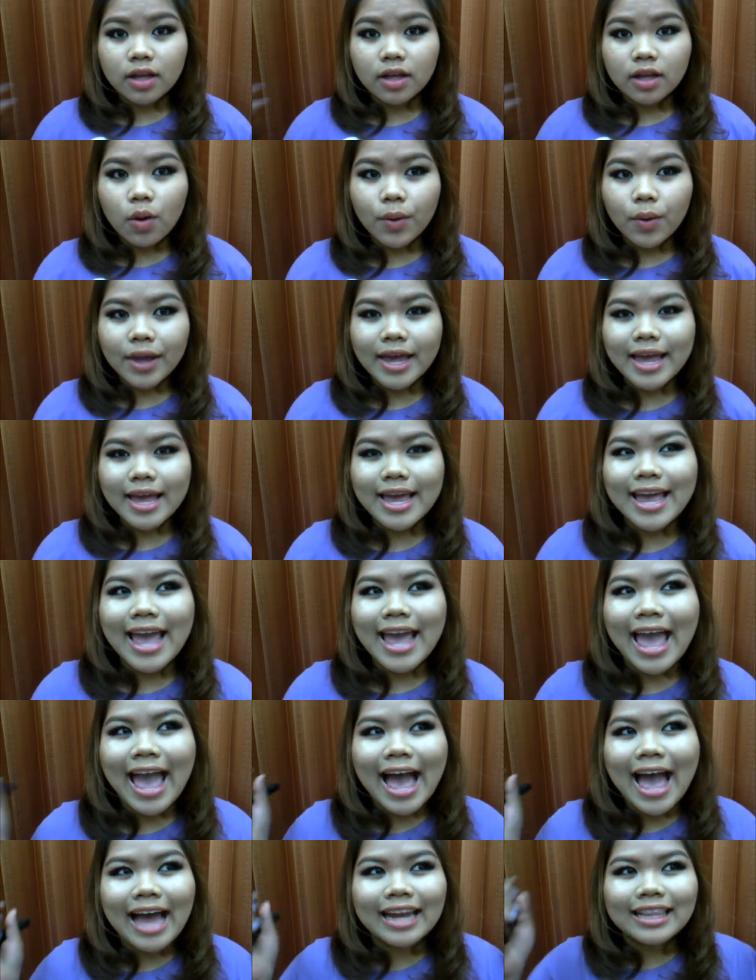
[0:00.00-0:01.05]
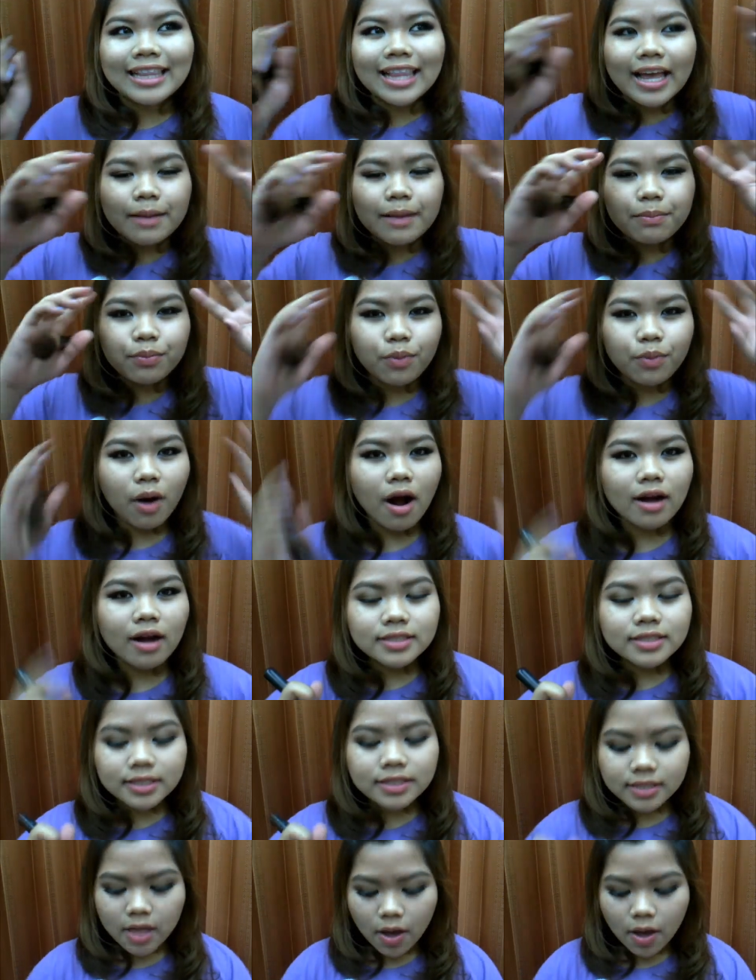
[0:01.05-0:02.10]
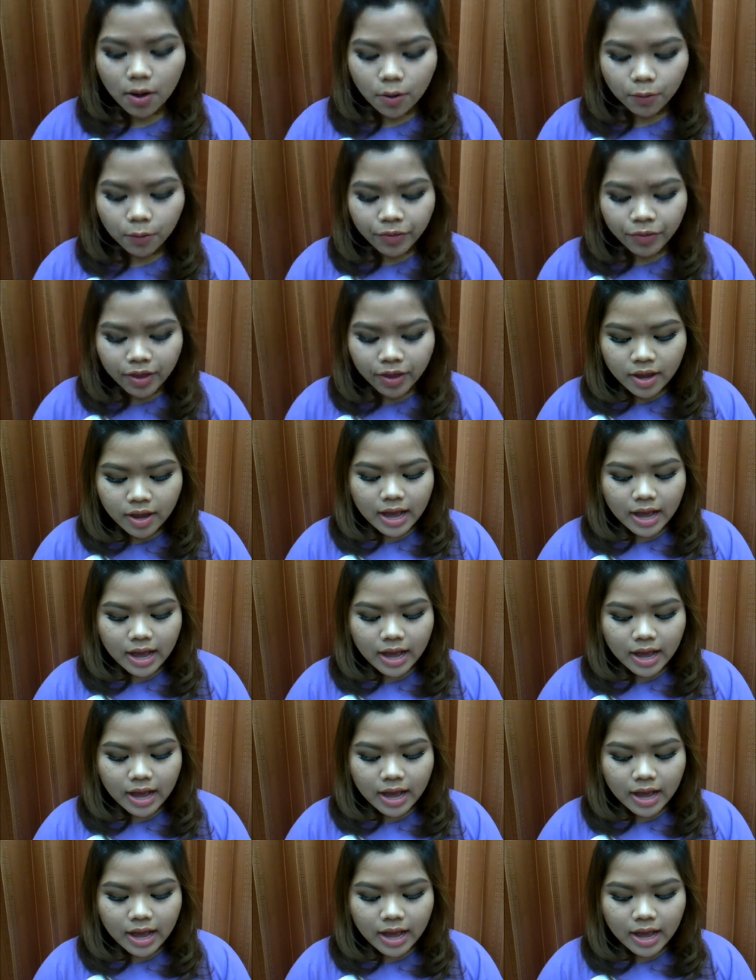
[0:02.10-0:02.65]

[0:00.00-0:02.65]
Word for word: glowy and like bronze. So